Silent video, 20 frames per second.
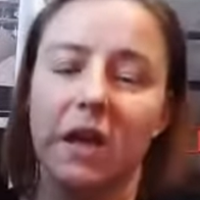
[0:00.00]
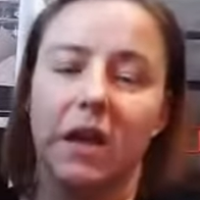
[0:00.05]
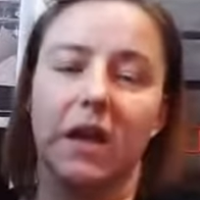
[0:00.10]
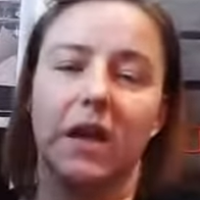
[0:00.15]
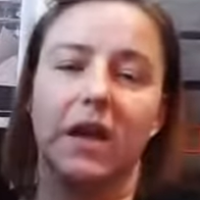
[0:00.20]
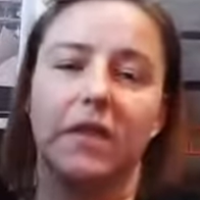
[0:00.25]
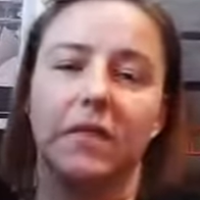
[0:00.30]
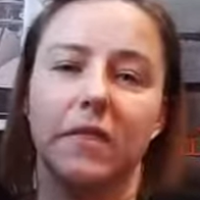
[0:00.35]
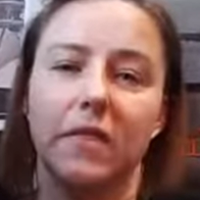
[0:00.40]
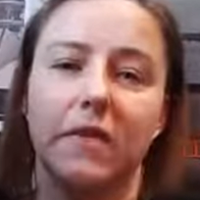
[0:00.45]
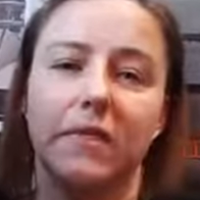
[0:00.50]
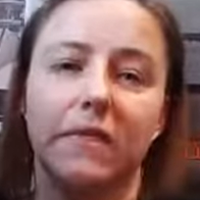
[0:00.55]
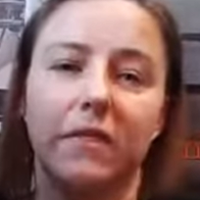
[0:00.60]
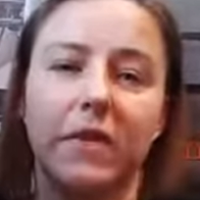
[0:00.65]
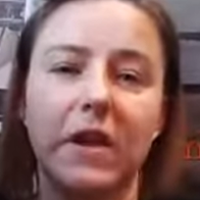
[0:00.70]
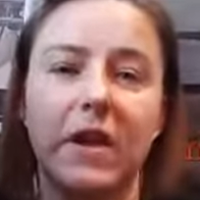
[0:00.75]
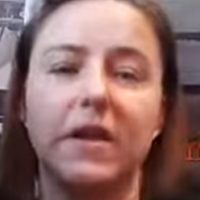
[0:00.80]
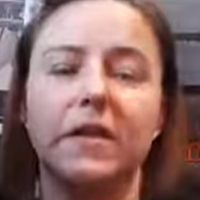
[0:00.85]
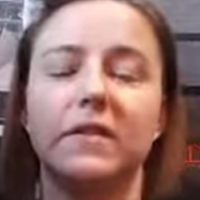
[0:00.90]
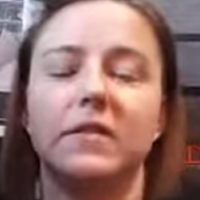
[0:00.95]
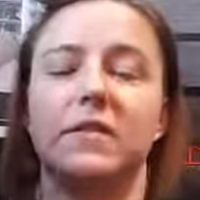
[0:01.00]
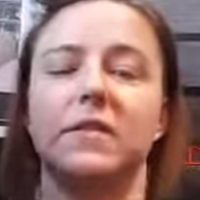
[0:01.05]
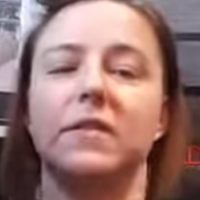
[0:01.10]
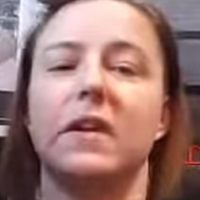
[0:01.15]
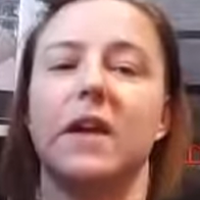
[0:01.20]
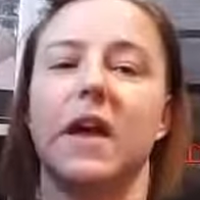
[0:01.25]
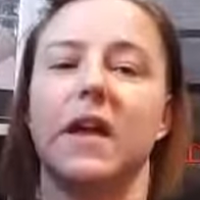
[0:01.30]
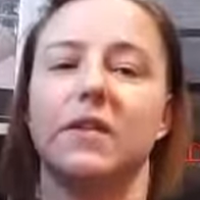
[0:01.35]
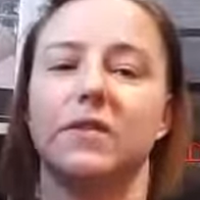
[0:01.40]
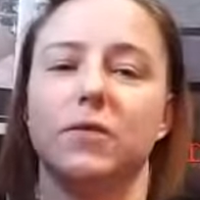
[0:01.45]
in the feet,
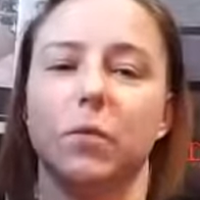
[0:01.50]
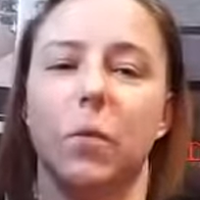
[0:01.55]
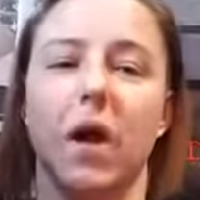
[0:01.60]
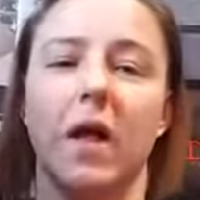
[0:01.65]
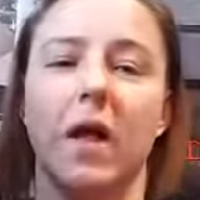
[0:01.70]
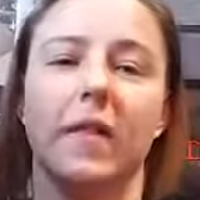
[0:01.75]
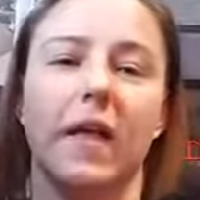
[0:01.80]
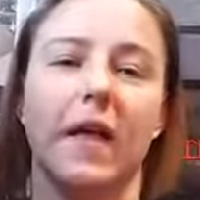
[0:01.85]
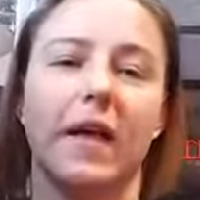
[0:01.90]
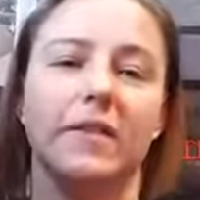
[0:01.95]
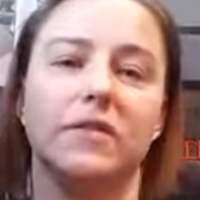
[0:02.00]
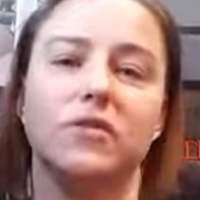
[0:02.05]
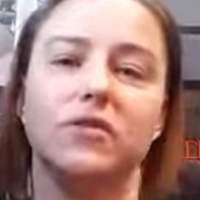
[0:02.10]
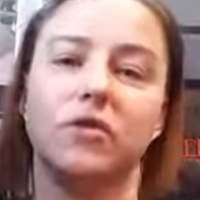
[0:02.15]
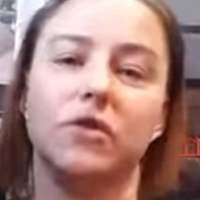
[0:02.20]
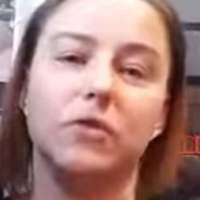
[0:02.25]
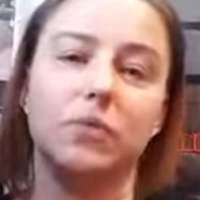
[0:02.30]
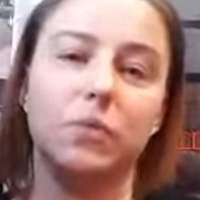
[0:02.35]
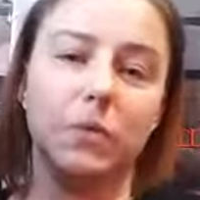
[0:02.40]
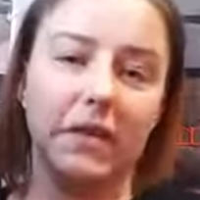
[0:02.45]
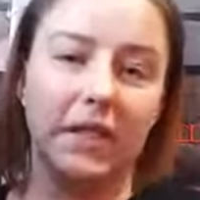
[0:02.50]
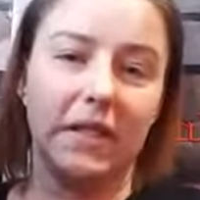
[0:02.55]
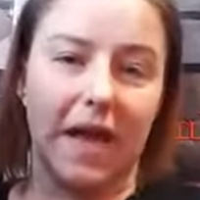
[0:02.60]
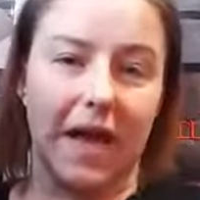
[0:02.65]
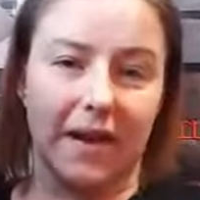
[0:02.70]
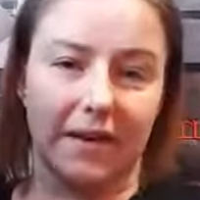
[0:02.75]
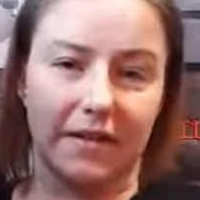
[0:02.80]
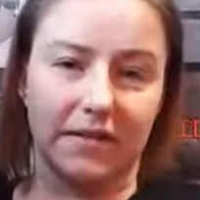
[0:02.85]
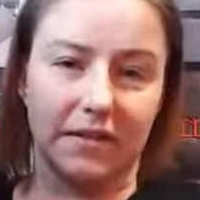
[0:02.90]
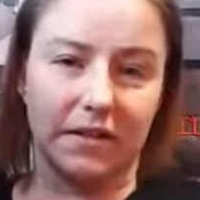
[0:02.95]
as well as just
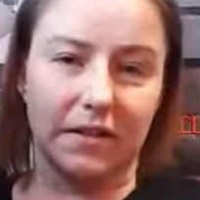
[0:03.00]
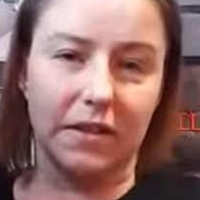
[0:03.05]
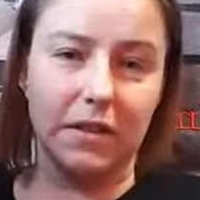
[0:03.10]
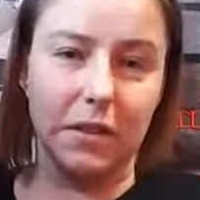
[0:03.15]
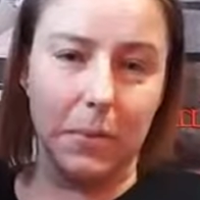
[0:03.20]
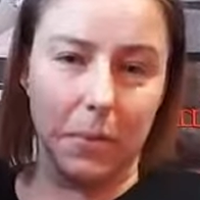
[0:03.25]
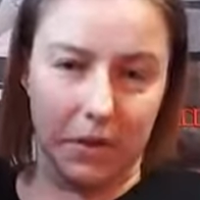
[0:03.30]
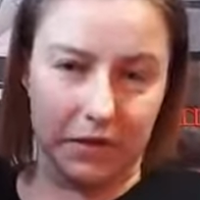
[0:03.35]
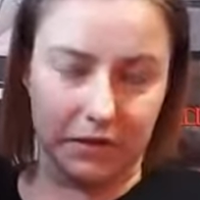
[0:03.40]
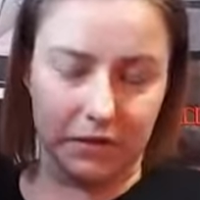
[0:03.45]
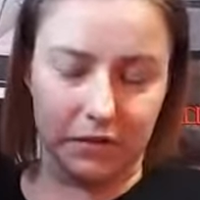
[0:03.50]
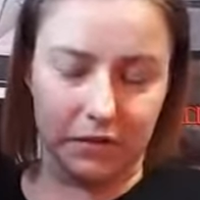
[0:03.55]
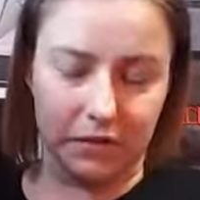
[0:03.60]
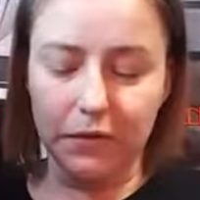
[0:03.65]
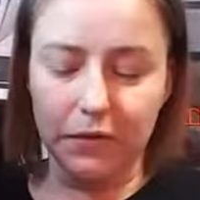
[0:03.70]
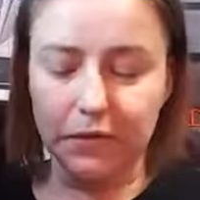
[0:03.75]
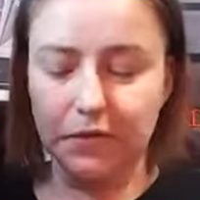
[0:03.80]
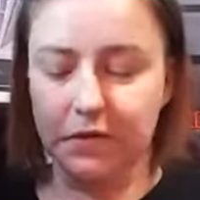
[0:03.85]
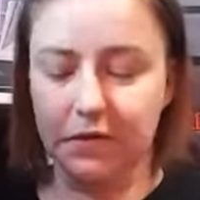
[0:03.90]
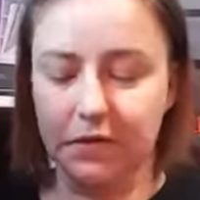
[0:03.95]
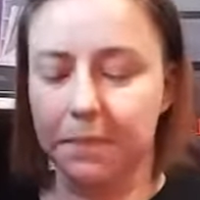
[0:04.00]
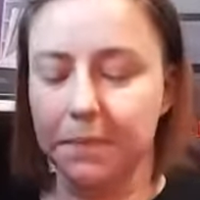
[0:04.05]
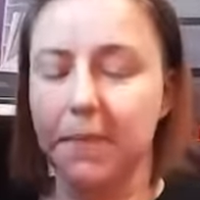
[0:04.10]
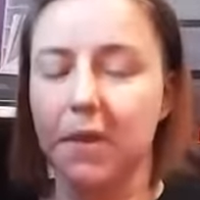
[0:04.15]
relaxing the muscles.